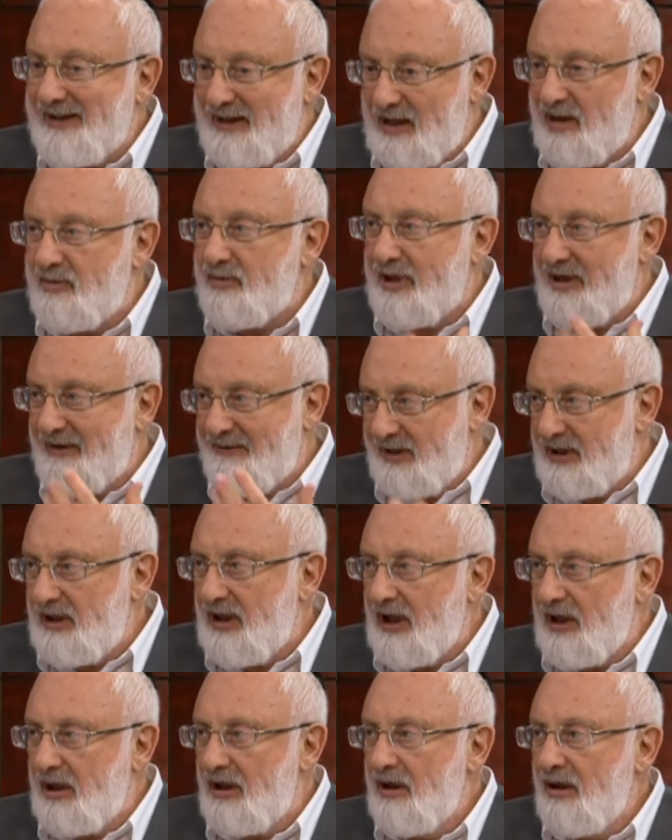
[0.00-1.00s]

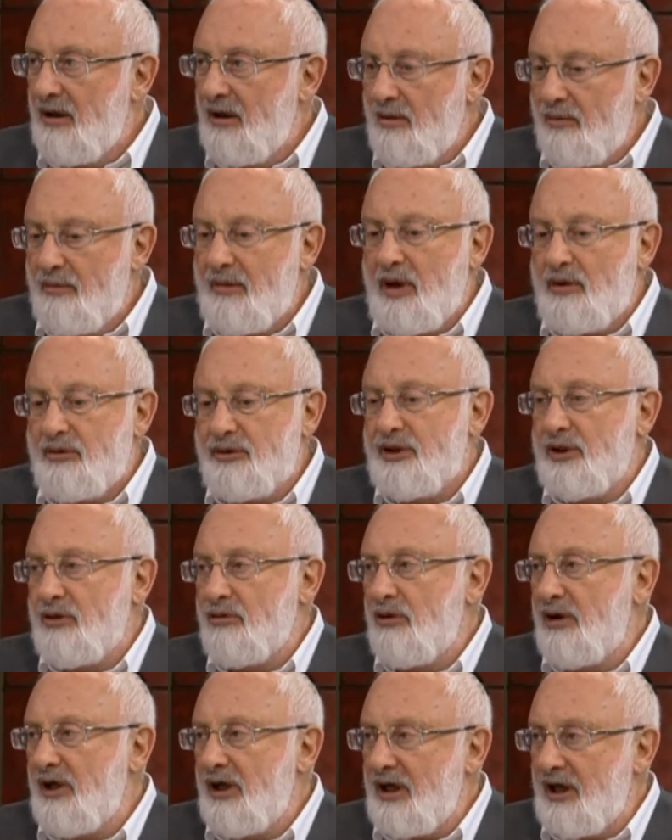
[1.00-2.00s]
attitude, because
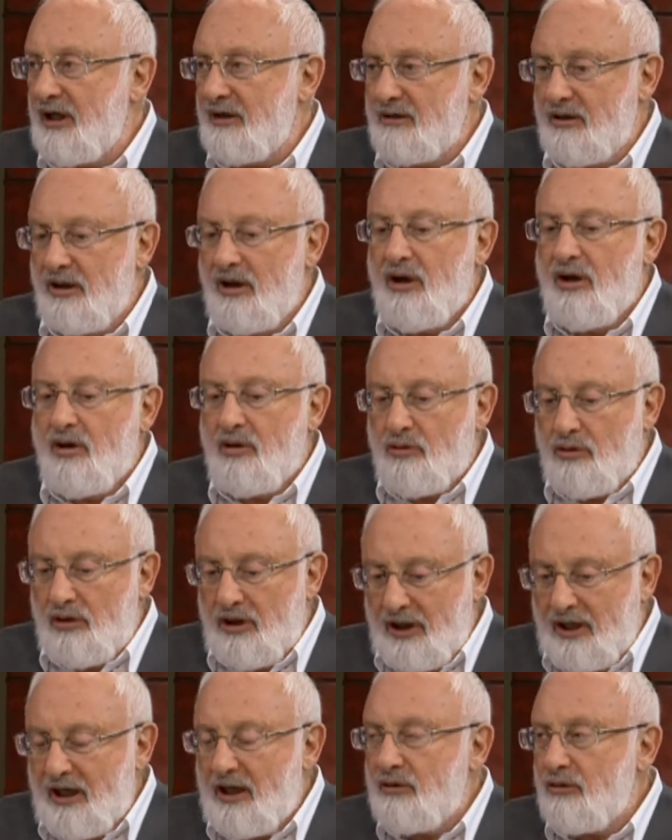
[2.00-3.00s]
you're working in
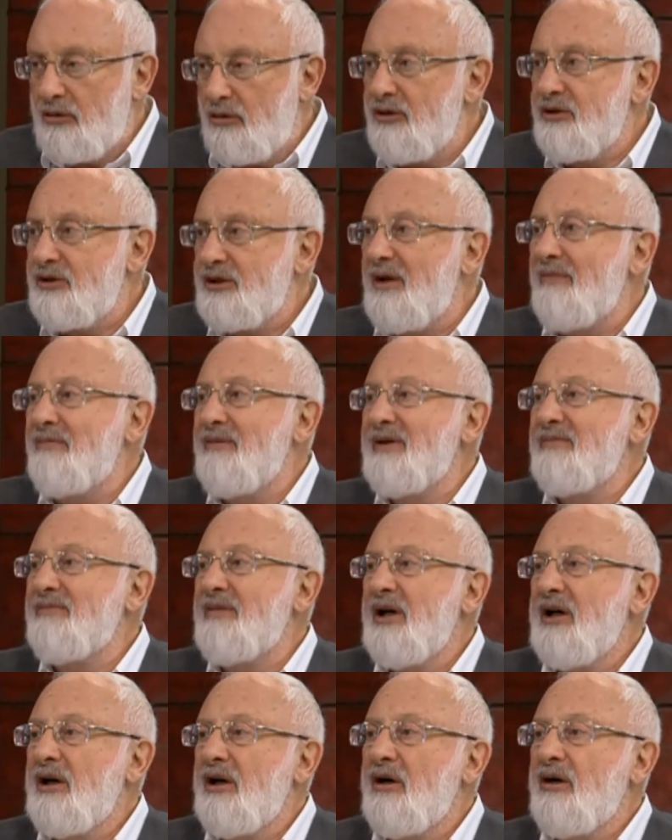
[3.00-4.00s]
understanding in a mutual
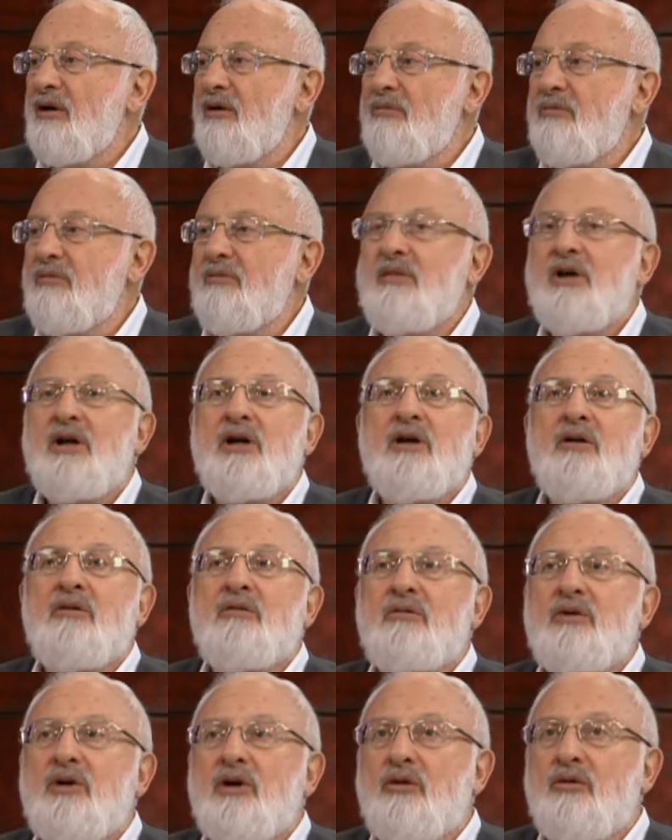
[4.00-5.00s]
way, in
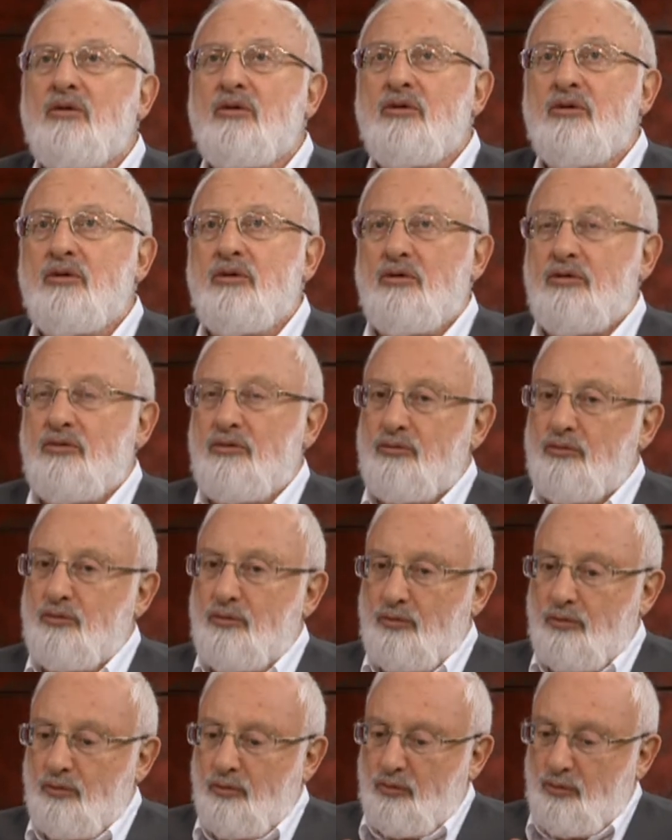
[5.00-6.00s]
understanding. It's
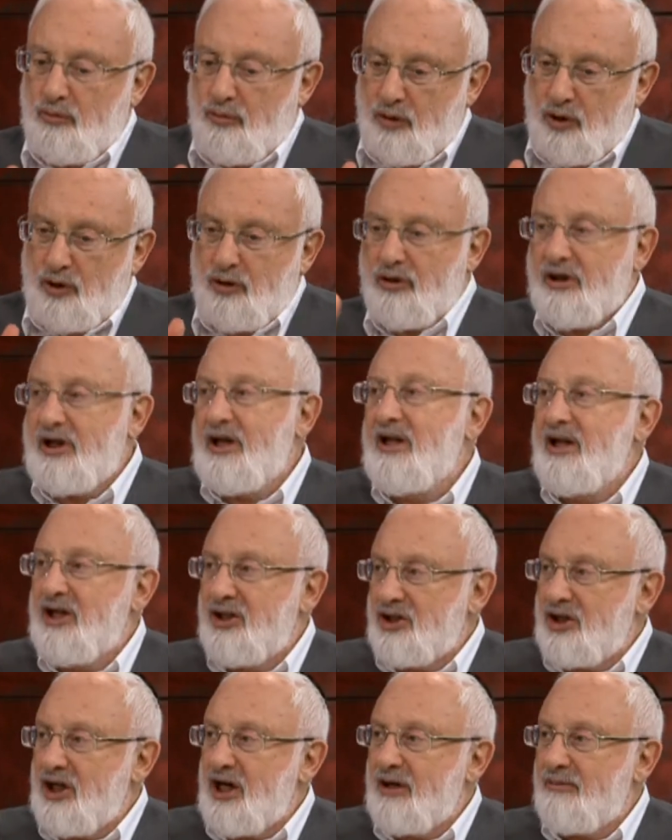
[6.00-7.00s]
not that each is
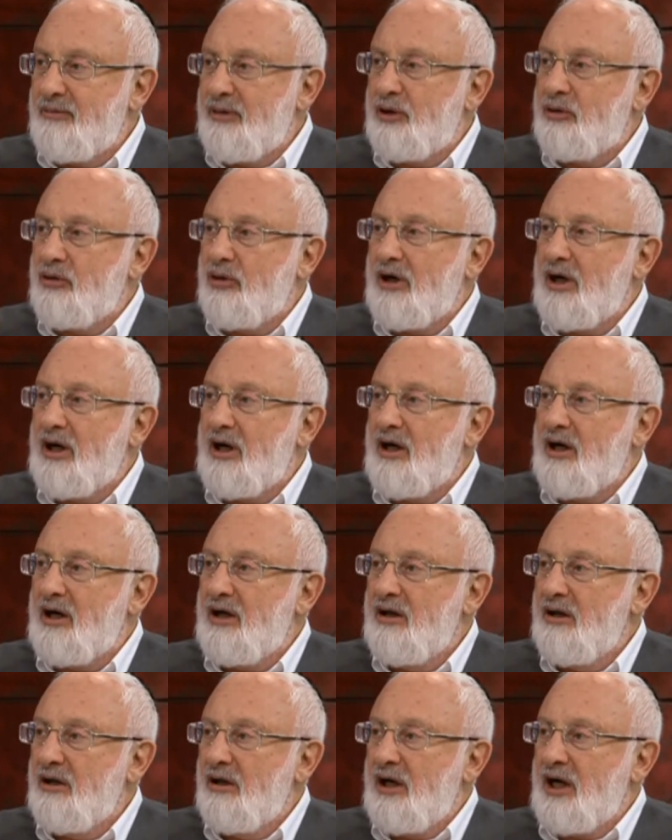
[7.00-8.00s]
just
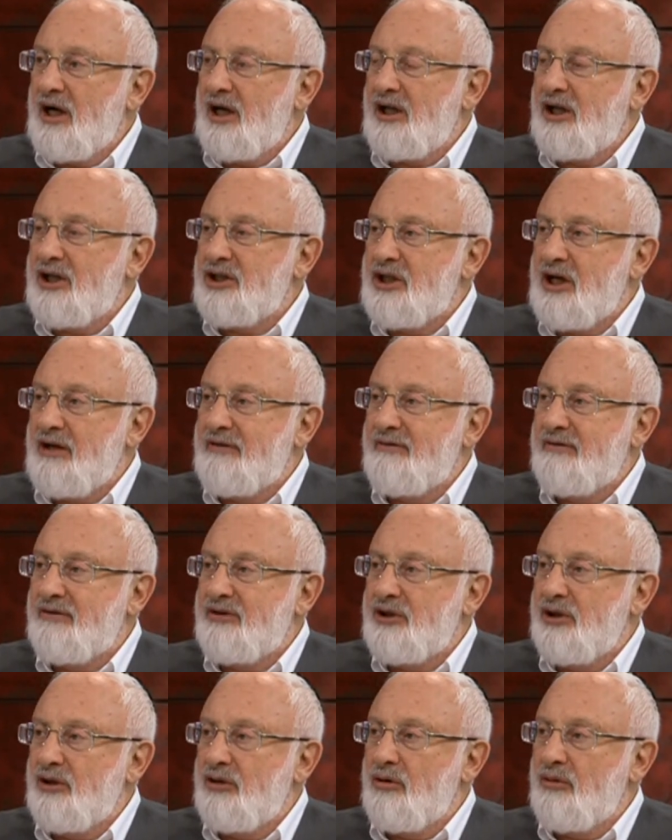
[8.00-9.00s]

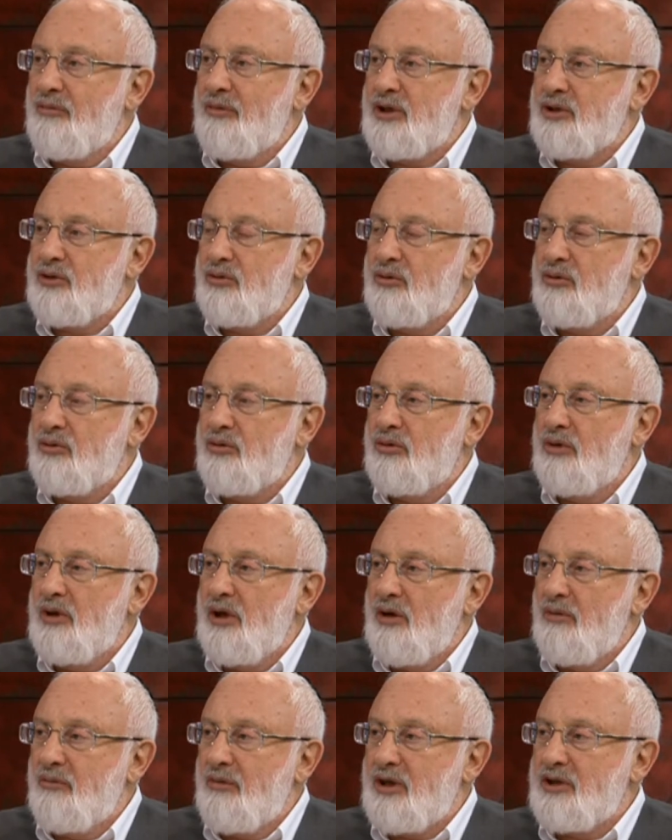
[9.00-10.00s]
shooting straight
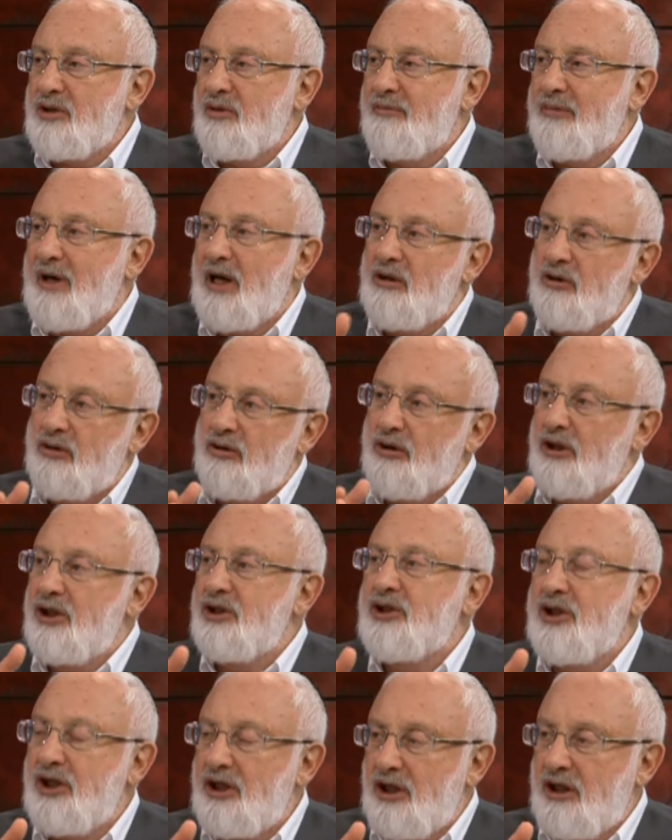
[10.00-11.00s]
from his
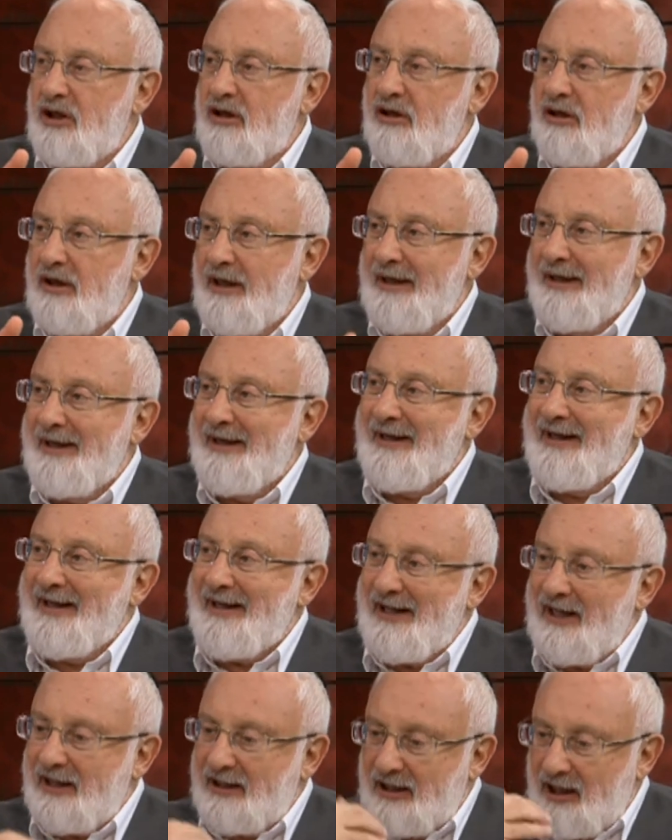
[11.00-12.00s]
sensation,
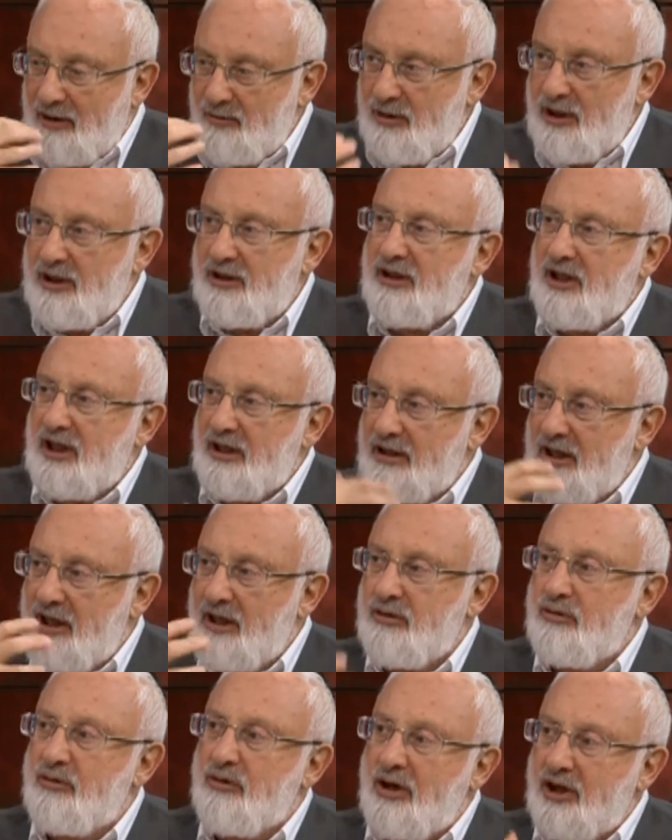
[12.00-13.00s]
that which he
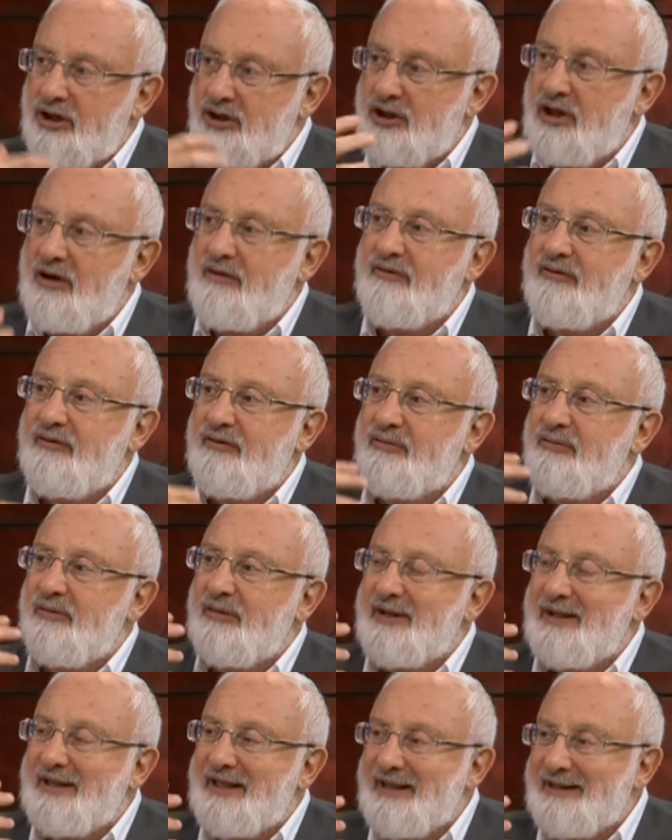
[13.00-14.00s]
feels like on the other.
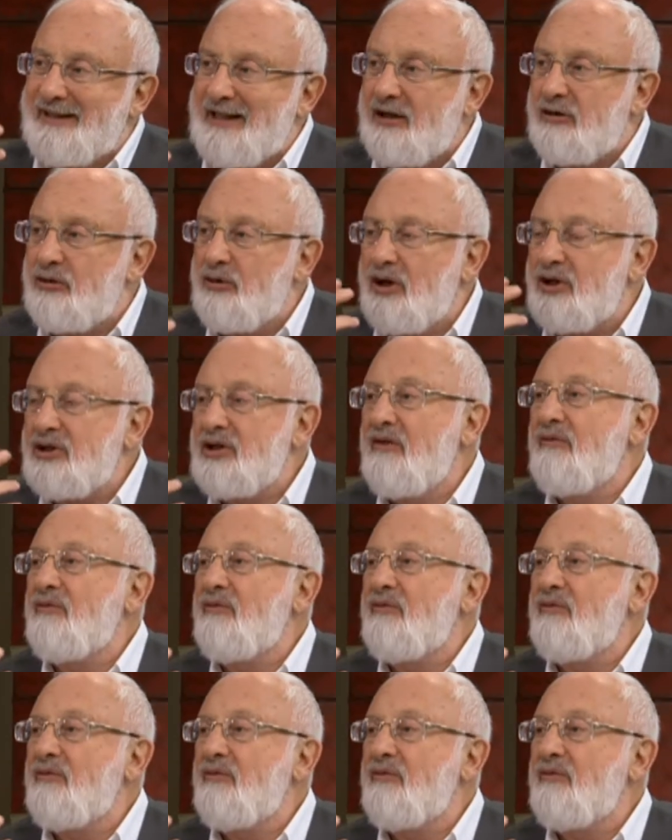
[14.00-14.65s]
Rather, we're